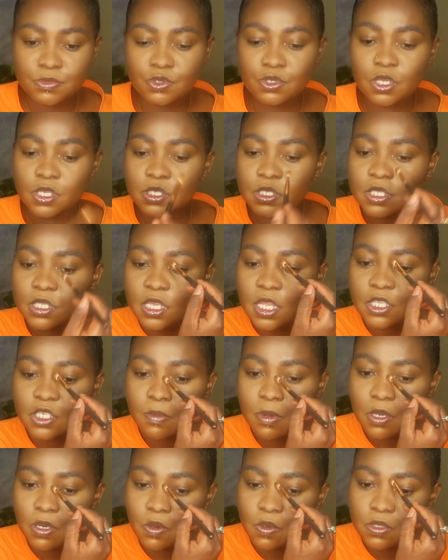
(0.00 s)
Just snatch
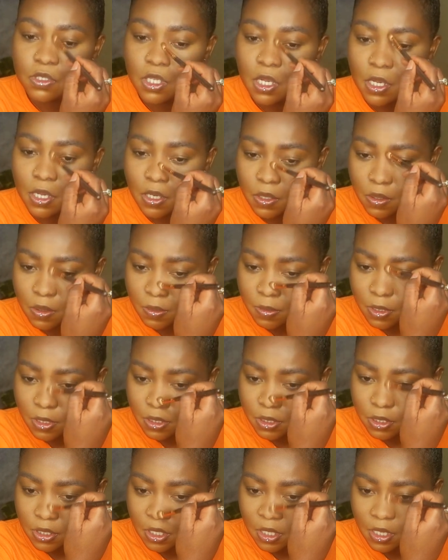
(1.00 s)
my nose a little
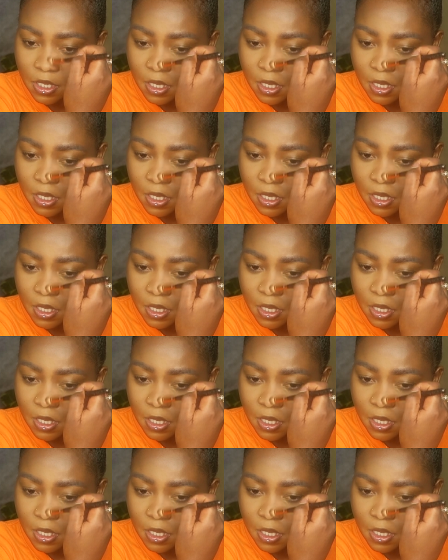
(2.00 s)
bit.